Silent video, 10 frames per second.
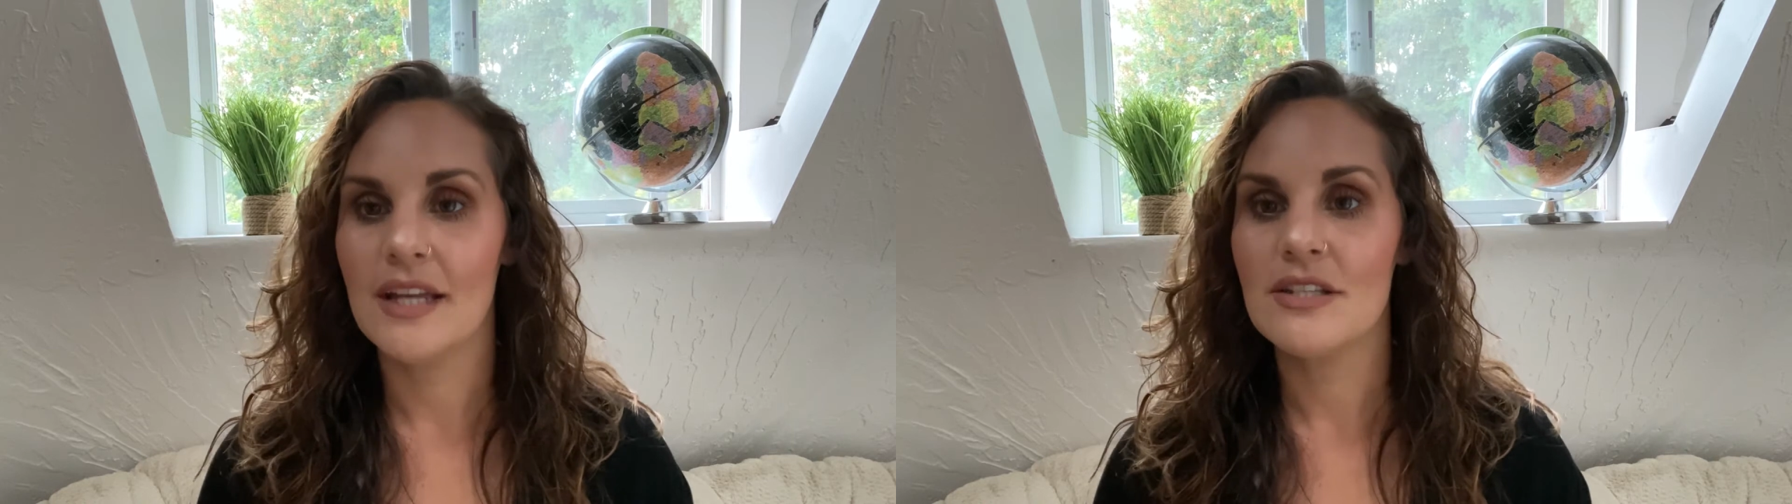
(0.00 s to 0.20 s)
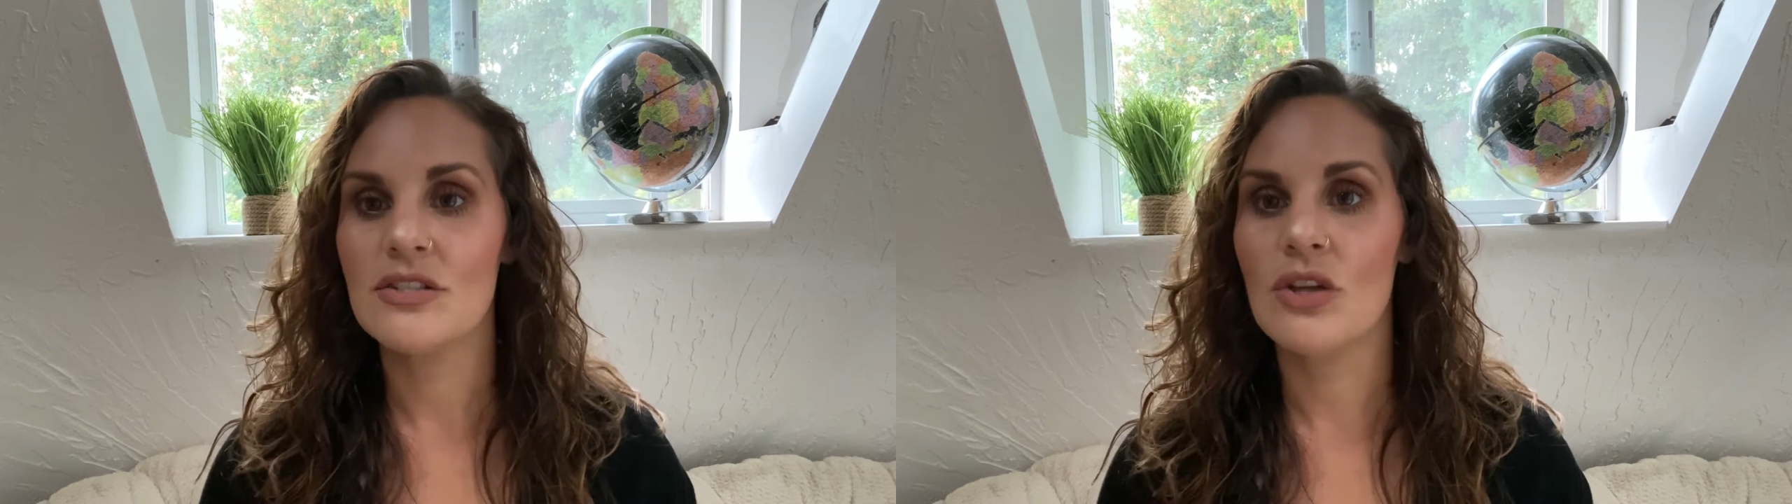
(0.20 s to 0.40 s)

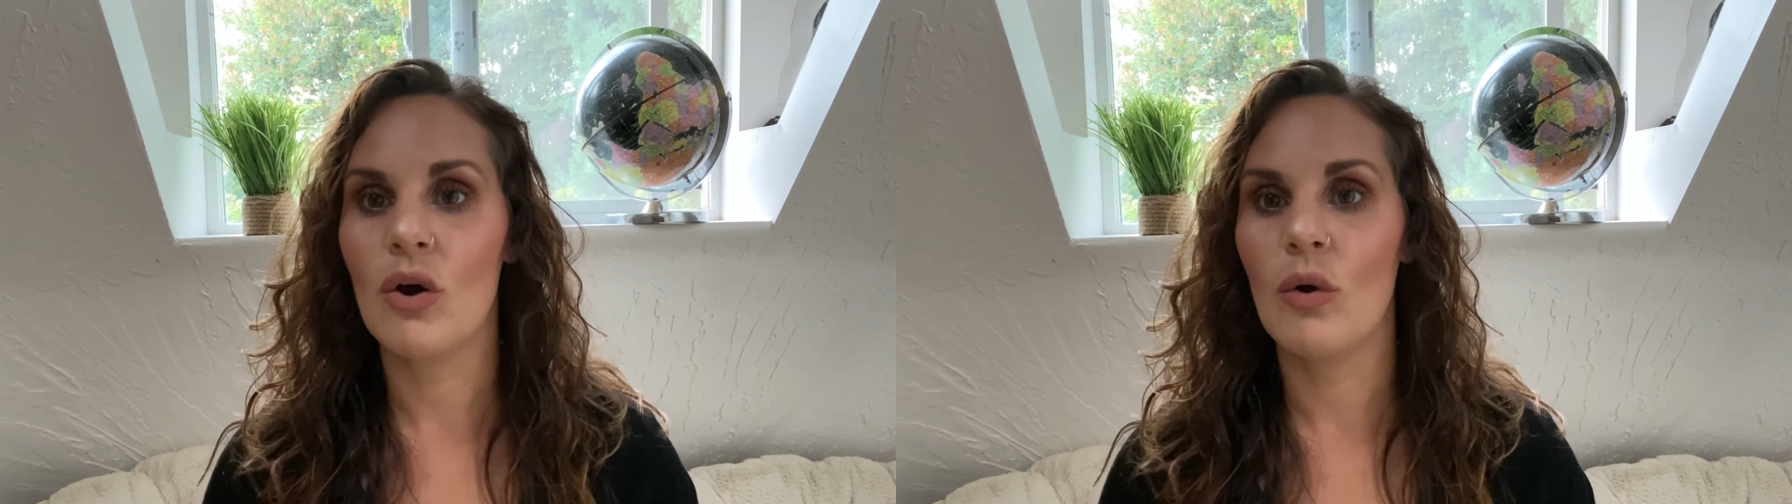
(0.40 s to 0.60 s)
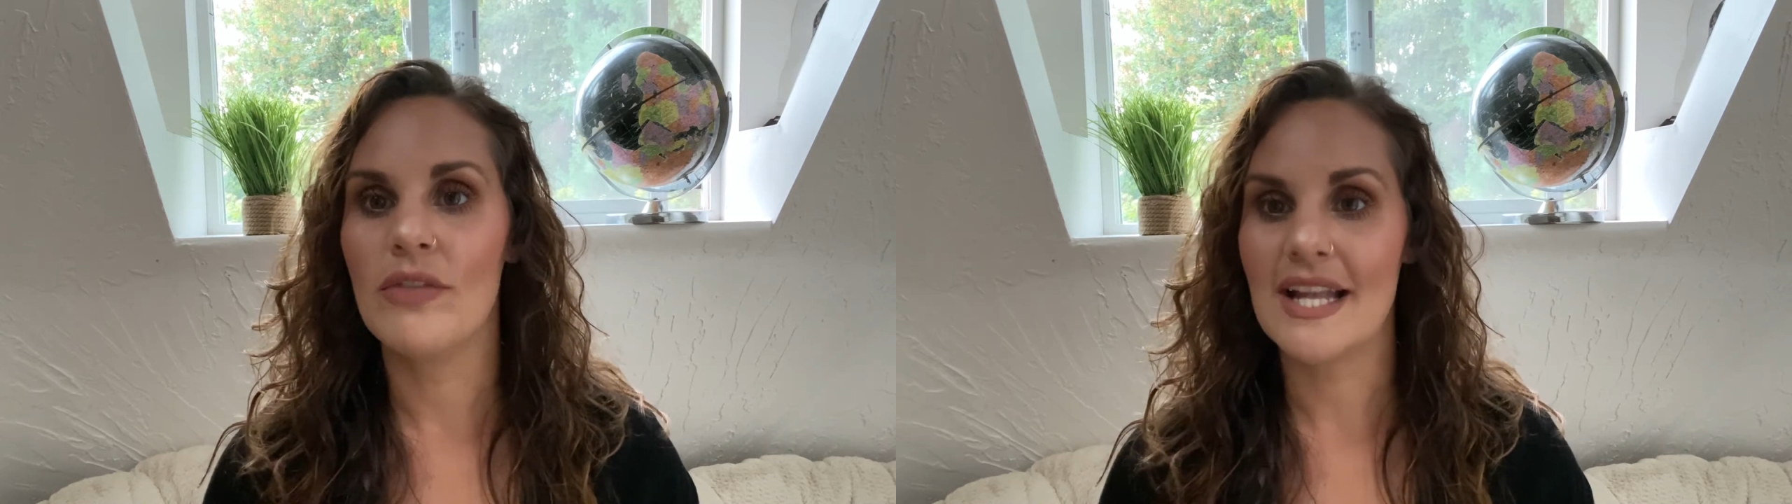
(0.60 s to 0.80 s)

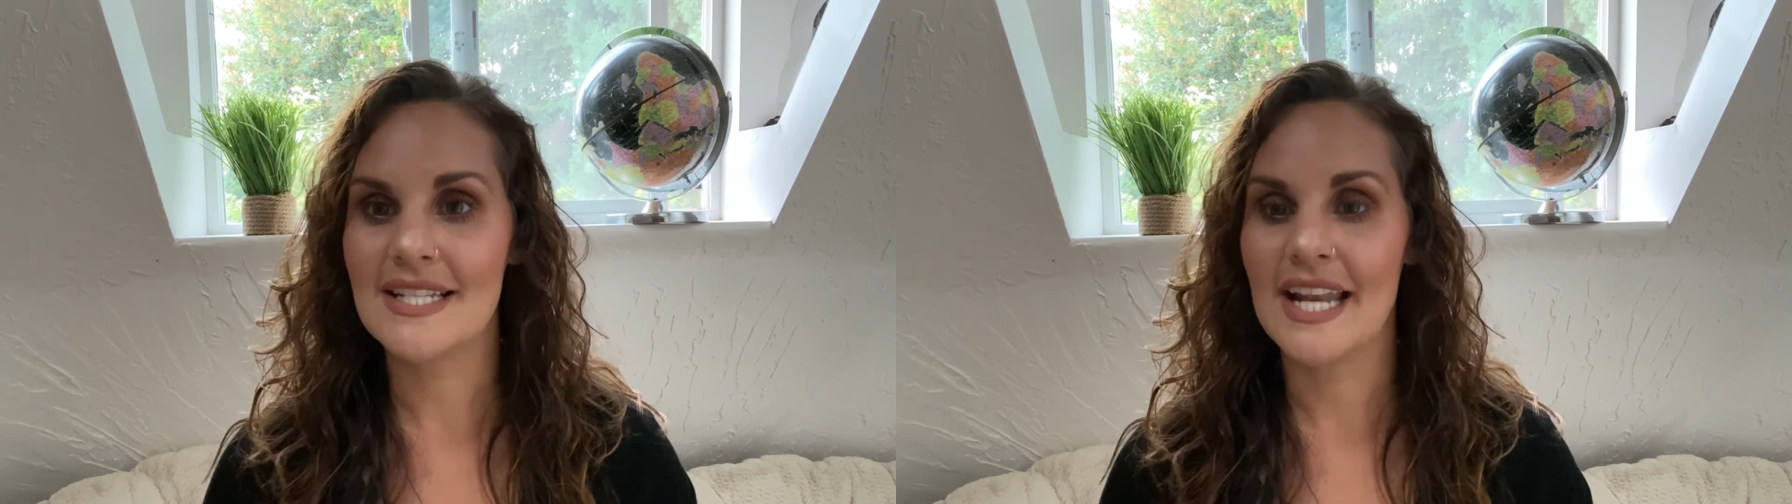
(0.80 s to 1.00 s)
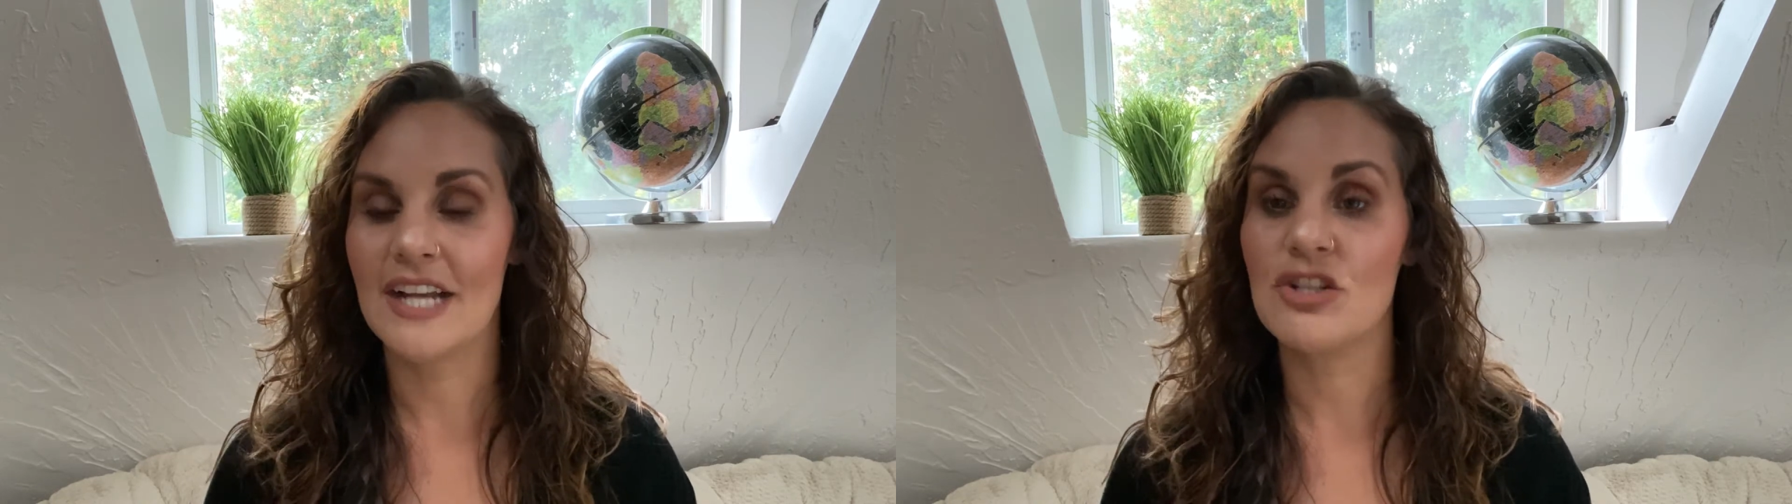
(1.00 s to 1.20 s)
So that's
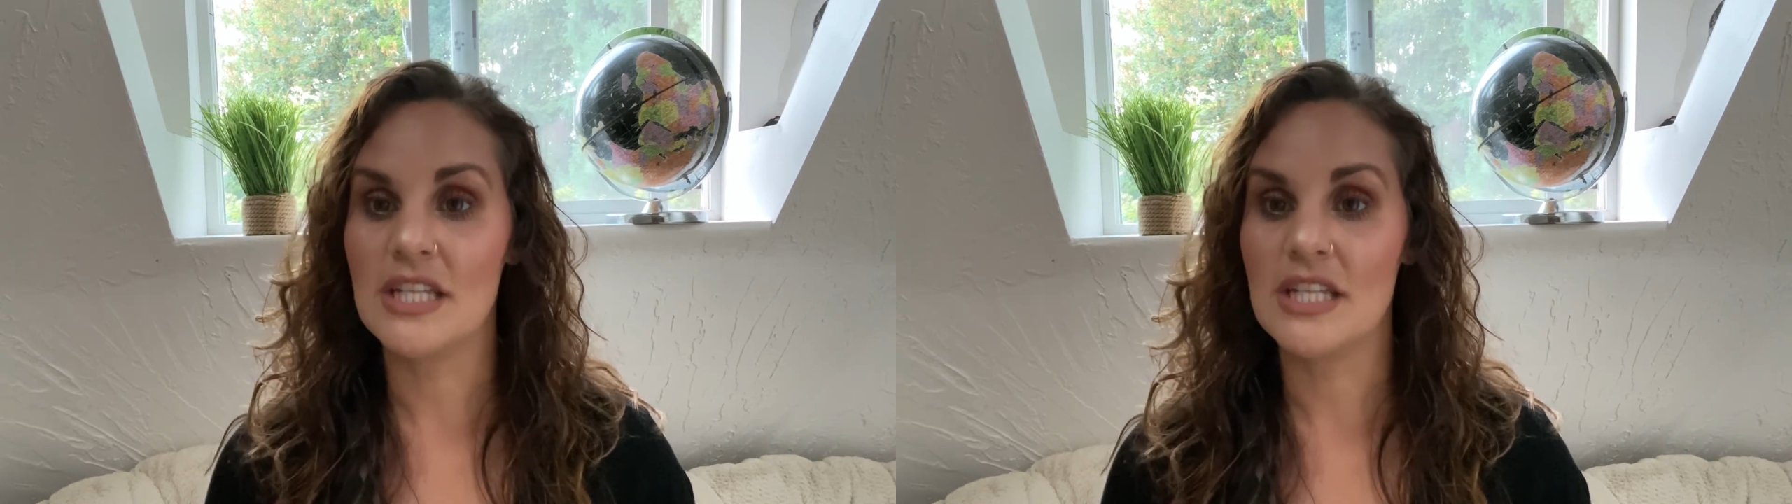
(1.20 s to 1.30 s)
gonna actually